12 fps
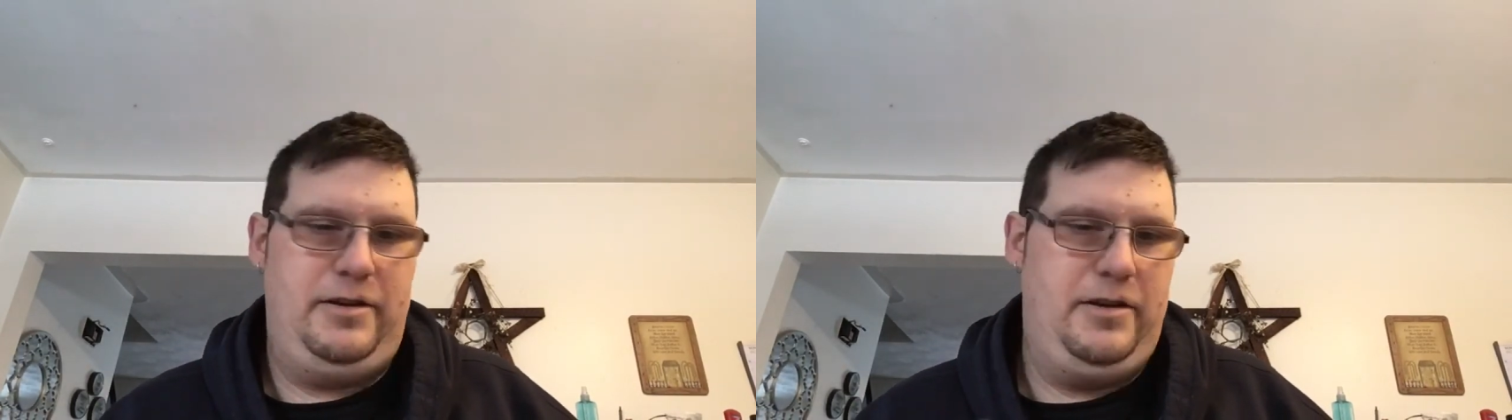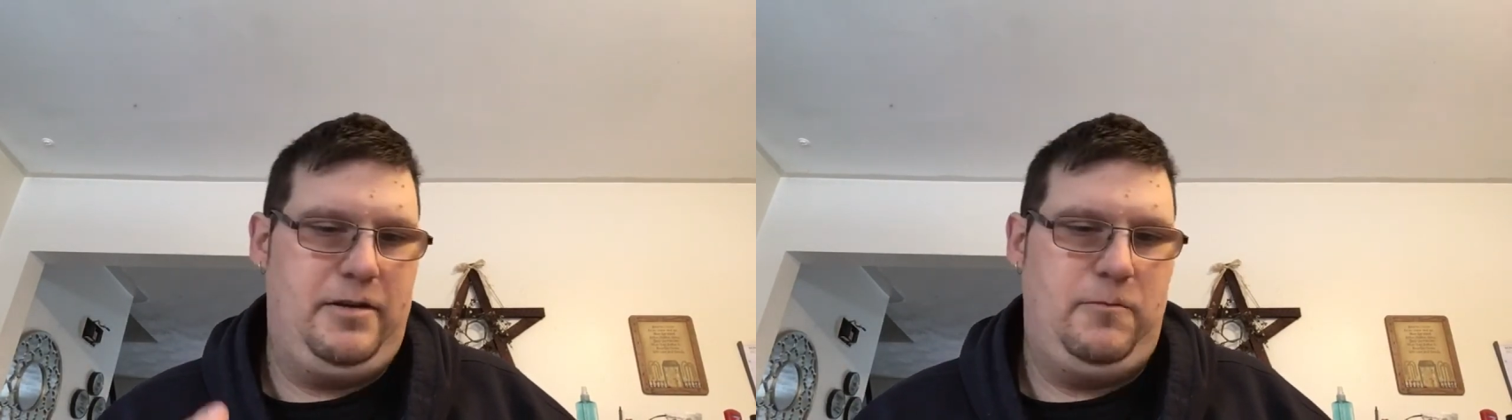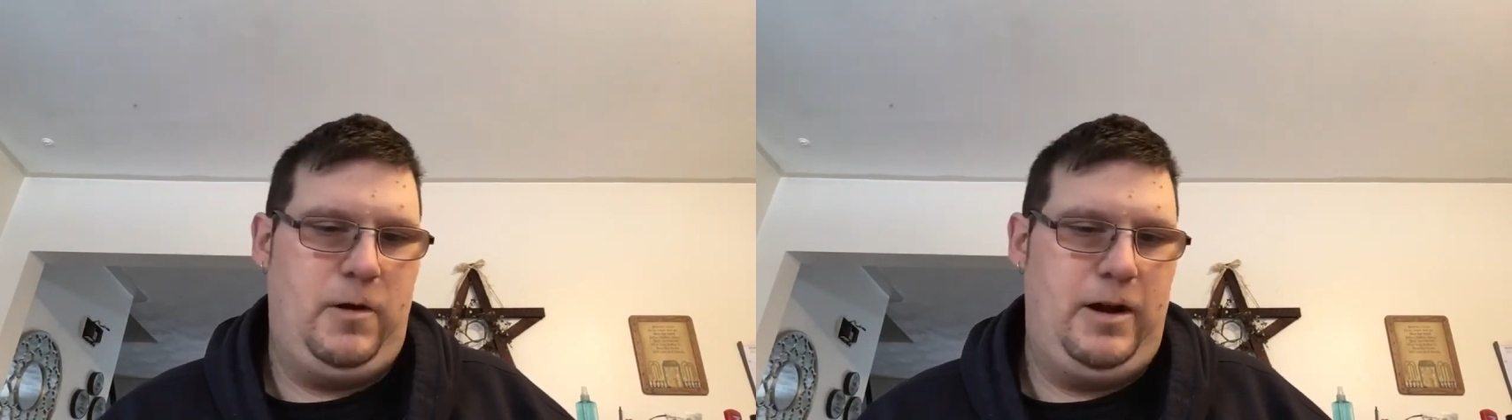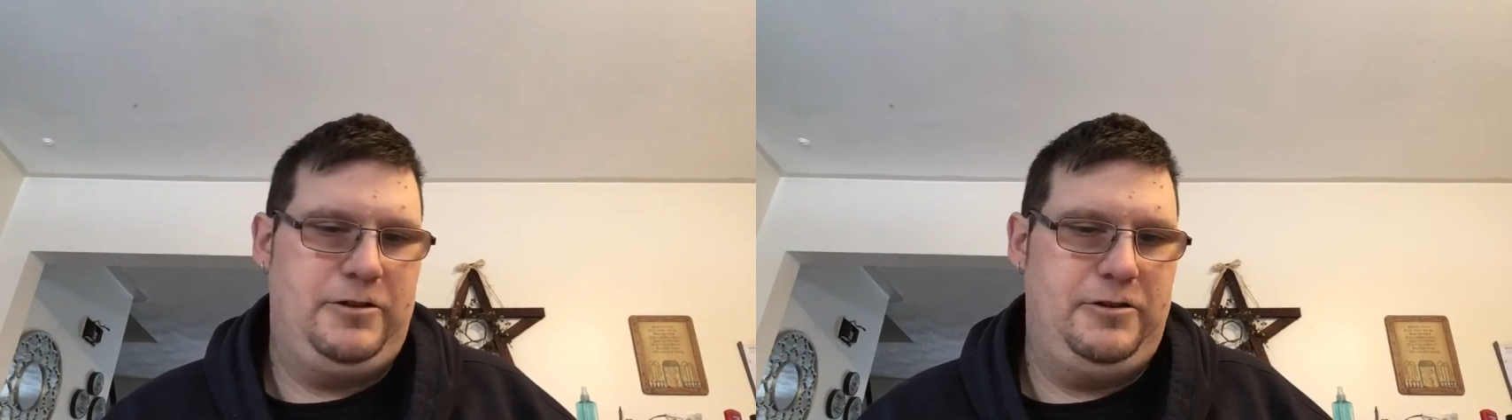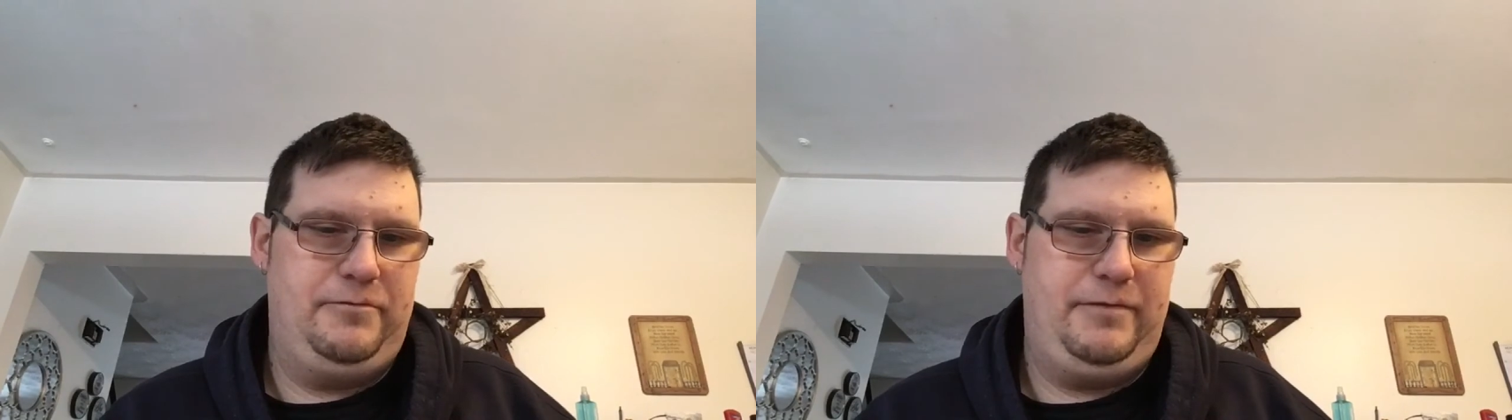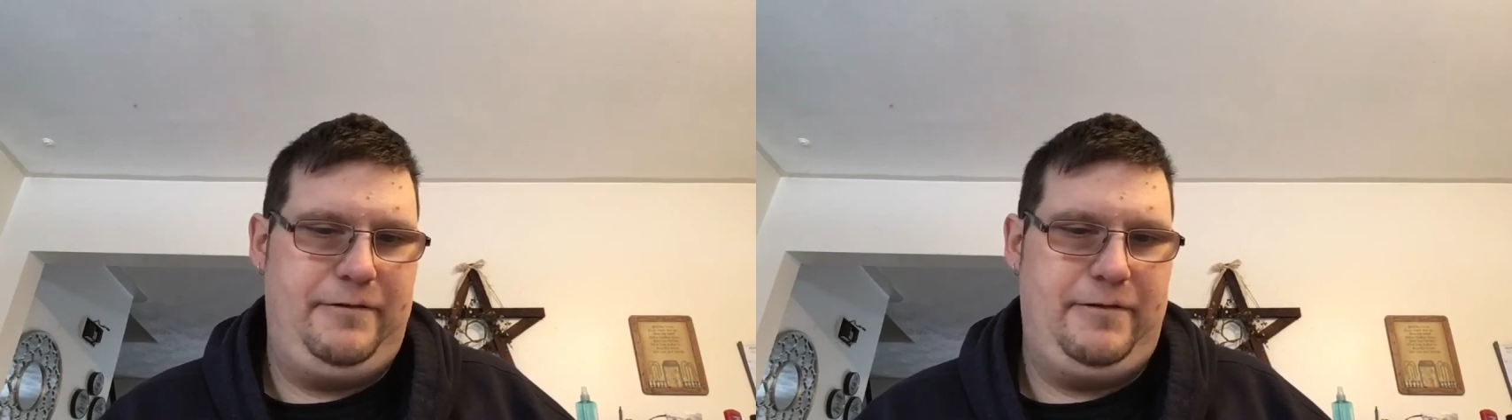you can watch
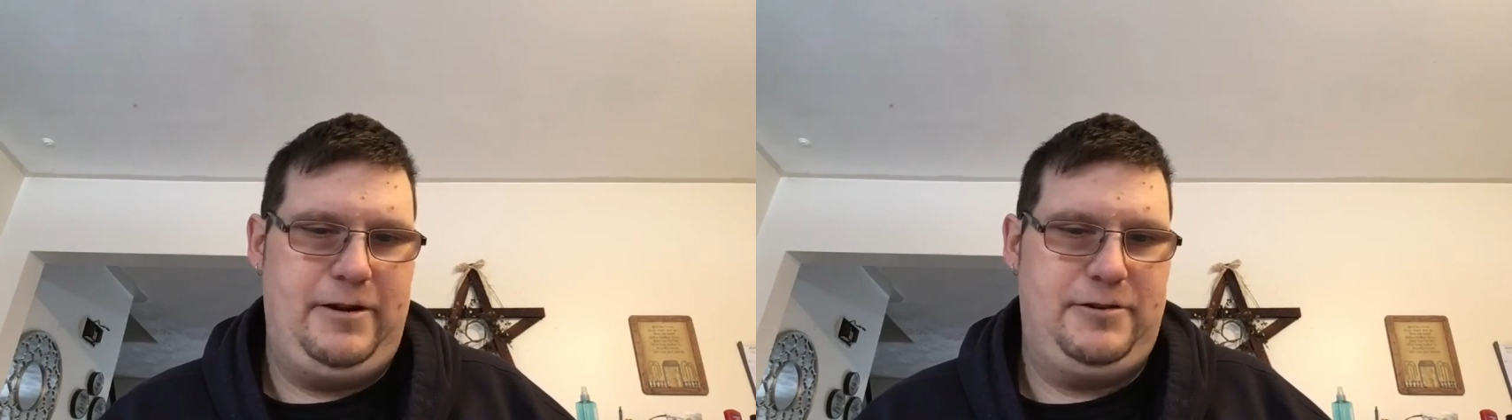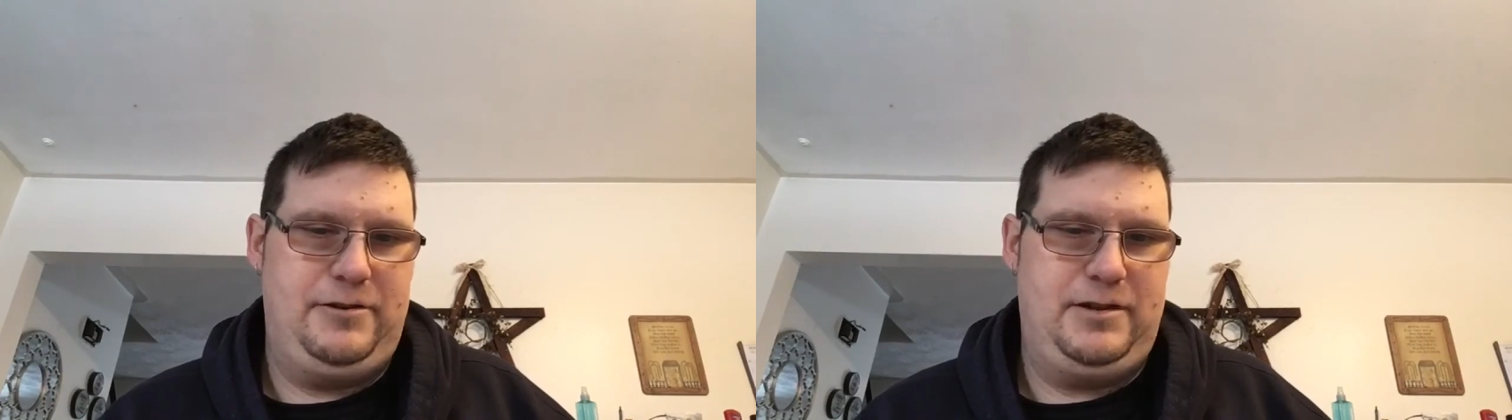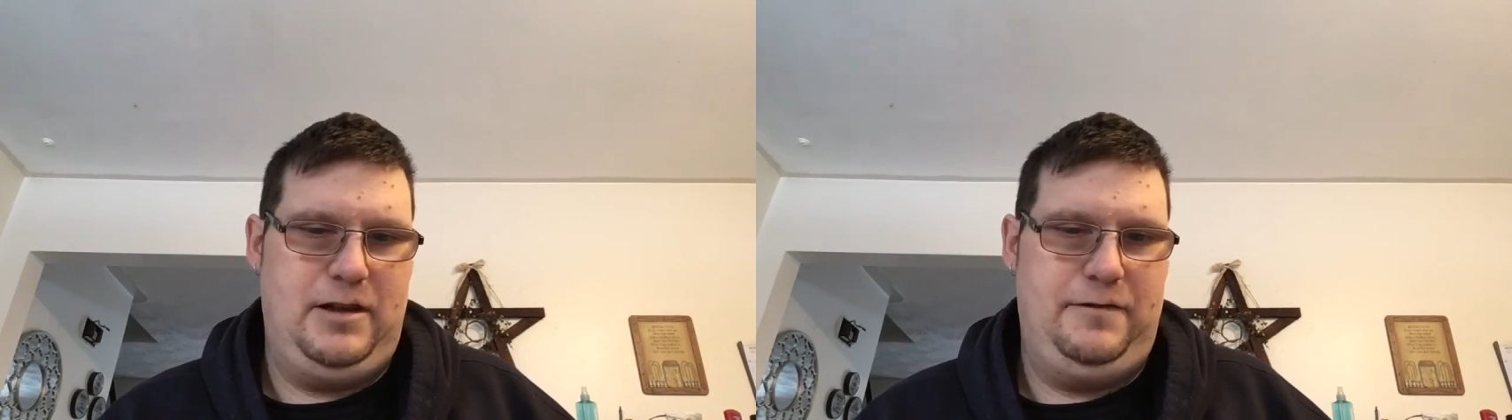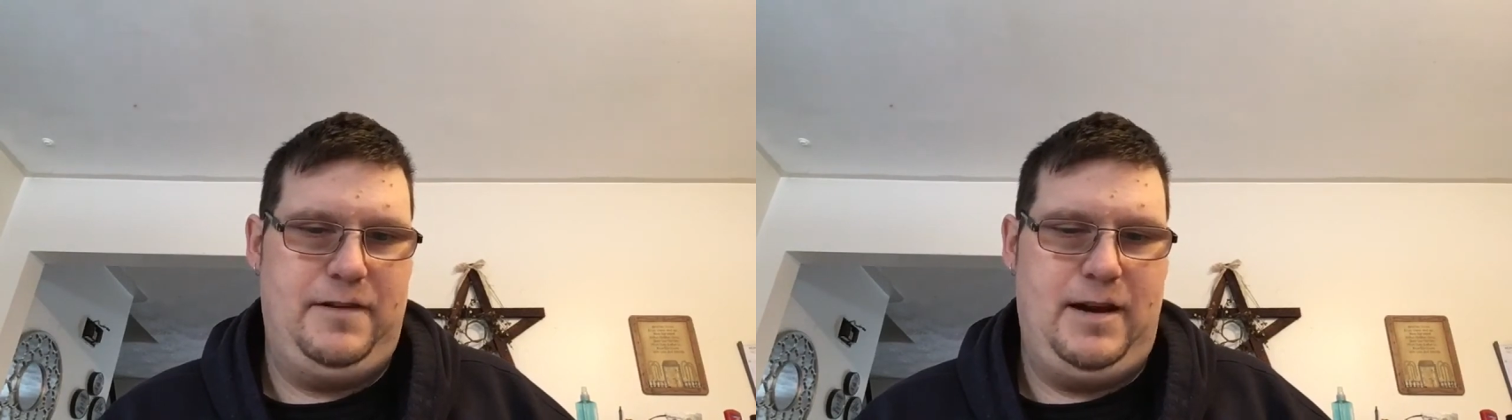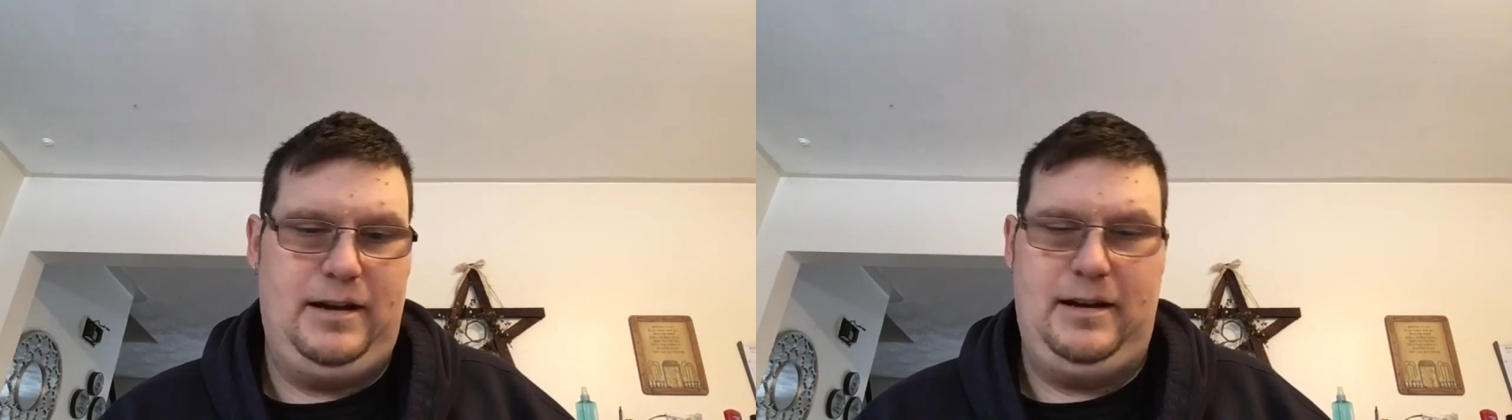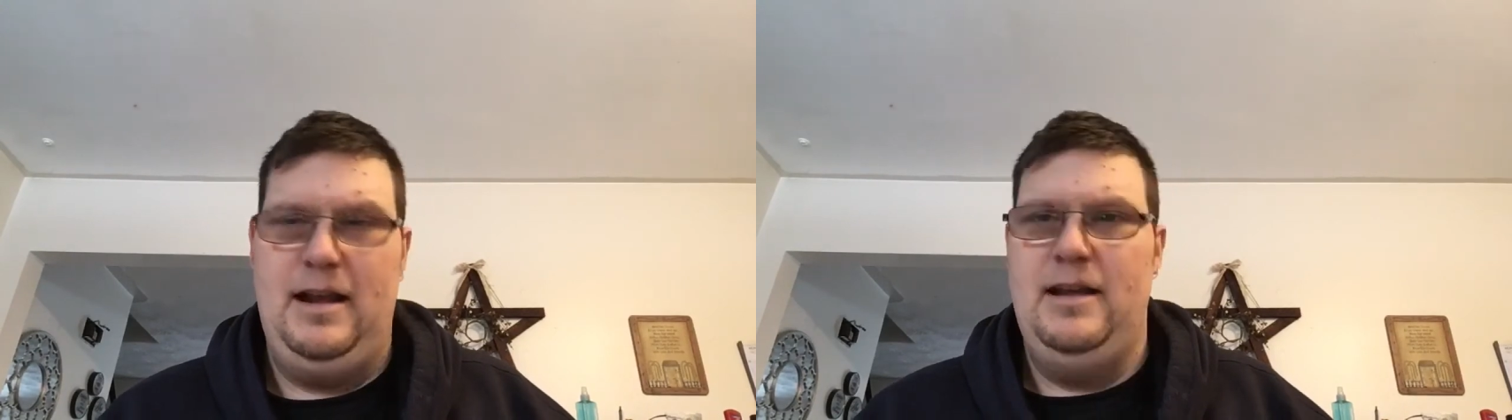it and refresh yourself
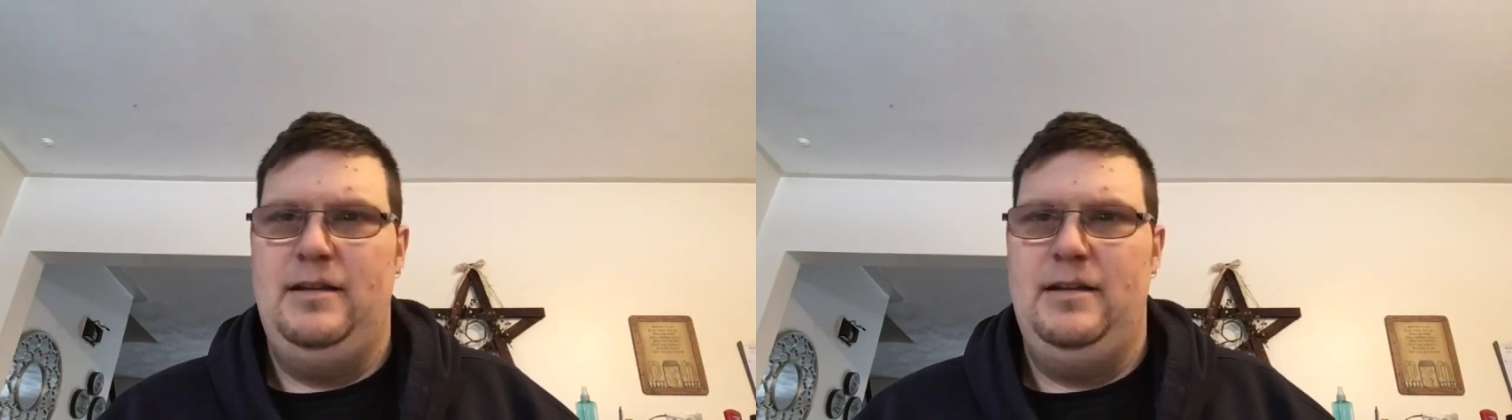on it.